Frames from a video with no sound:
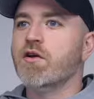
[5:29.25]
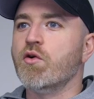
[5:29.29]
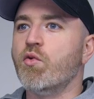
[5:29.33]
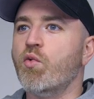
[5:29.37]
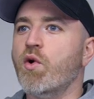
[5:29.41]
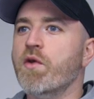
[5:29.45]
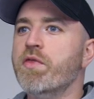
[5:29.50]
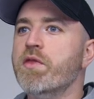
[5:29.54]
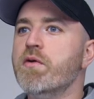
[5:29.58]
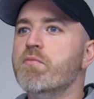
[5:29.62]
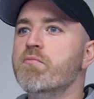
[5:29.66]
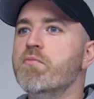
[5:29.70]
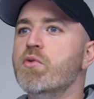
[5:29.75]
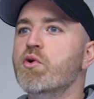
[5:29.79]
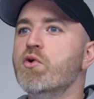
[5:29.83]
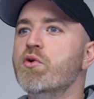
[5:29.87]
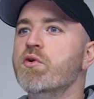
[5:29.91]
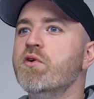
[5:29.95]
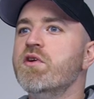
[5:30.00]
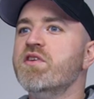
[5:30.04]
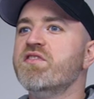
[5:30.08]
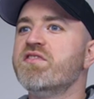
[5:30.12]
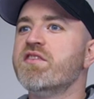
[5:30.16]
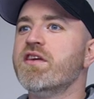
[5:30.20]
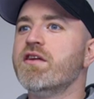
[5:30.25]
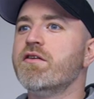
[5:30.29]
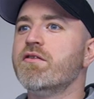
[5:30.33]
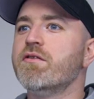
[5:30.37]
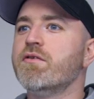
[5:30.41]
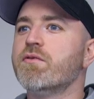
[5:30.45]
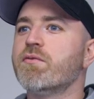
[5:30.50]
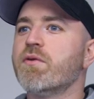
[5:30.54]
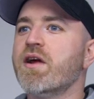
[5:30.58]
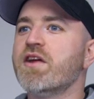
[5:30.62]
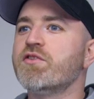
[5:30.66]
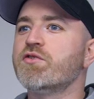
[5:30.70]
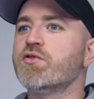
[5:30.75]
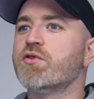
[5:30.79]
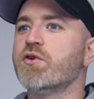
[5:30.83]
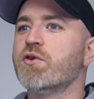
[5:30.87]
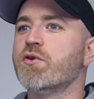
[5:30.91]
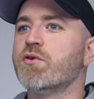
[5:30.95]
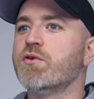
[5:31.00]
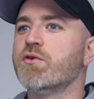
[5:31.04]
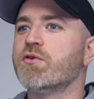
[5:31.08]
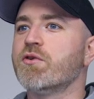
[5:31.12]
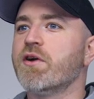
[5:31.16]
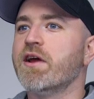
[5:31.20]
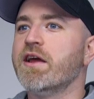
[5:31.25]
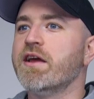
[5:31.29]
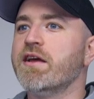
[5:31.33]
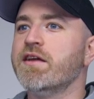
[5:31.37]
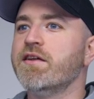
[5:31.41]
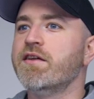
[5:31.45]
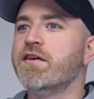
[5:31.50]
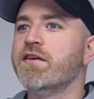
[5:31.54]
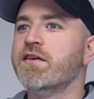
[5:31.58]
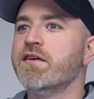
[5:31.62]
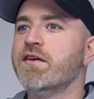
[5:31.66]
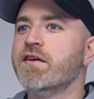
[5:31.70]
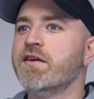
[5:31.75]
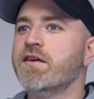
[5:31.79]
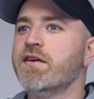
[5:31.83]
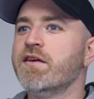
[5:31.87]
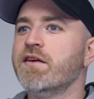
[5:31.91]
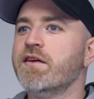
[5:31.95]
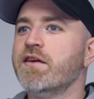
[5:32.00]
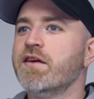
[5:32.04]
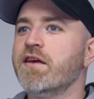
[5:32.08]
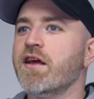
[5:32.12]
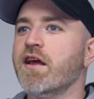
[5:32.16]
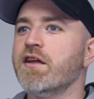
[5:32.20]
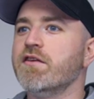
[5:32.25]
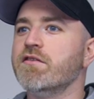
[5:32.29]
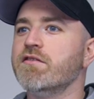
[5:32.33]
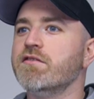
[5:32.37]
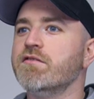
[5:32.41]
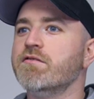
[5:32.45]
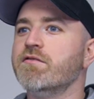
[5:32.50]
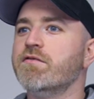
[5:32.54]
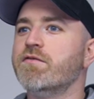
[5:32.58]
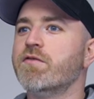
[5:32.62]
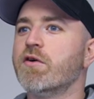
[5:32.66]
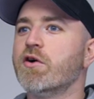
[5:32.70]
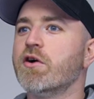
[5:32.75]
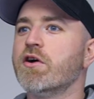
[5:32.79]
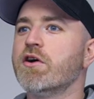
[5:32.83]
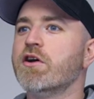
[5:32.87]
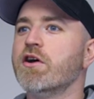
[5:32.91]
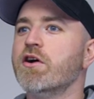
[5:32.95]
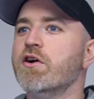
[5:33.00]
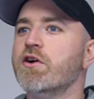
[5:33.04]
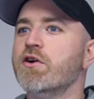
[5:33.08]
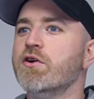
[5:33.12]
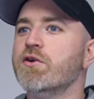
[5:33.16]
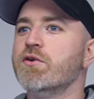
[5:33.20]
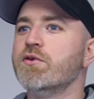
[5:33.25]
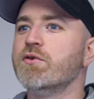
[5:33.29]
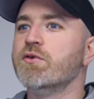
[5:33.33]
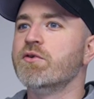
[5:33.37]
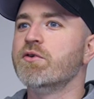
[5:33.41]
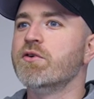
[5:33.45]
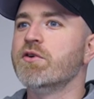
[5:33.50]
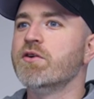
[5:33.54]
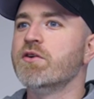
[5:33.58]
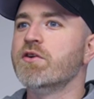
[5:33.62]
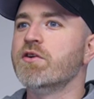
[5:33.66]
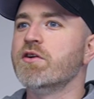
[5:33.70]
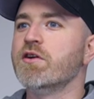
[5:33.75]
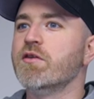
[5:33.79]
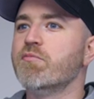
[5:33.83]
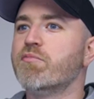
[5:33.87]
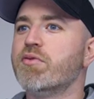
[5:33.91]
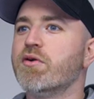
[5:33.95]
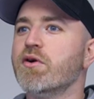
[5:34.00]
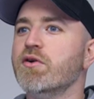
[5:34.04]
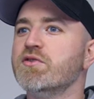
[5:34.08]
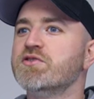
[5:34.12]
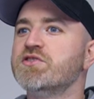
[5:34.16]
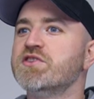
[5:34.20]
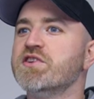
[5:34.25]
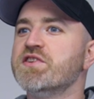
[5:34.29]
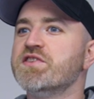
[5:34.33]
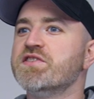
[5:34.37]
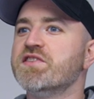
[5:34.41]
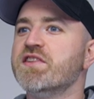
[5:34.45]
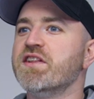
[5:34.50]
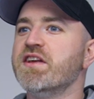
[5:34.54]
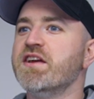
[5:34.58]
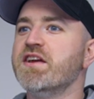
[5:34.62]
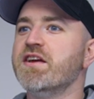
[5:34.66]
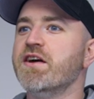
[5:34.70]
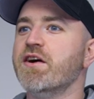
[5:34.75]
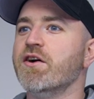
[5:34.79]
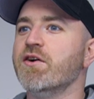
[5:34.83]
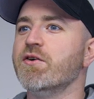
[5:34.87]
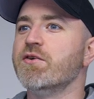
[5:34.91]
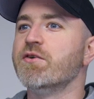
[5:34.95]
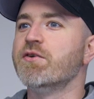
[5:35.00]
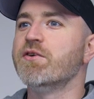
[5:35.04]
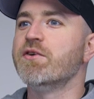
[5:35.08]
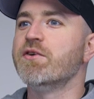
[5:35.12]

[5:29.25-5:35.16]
When yes. the moon is in retrograde, and Virgo approaches Leo.